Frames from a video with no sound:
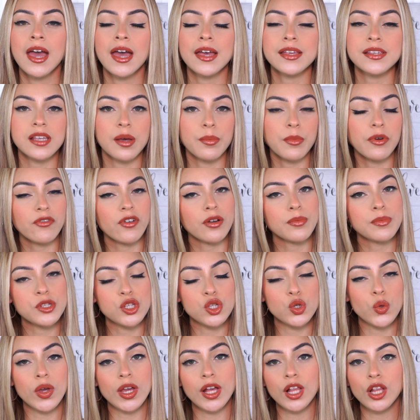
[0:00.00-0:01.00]
Some of them
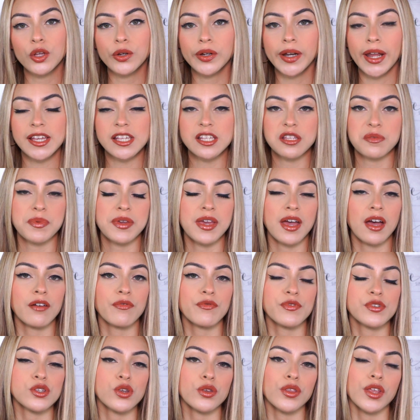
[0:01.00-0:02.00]
do include
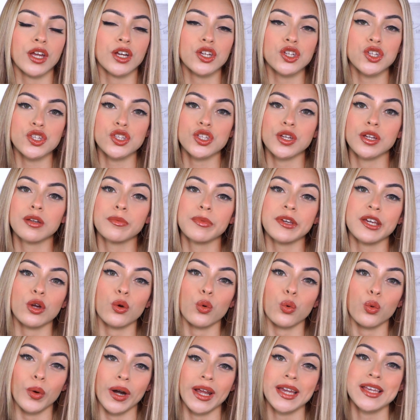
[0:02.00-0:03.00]
SPF, so they're just going to be
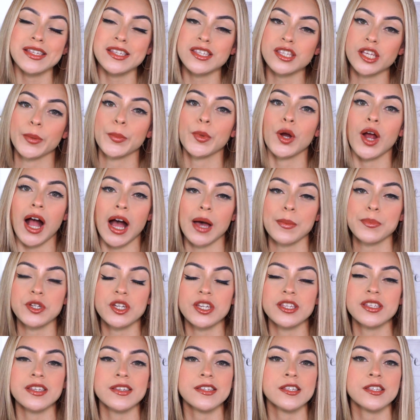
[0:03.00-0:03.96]
great summer options,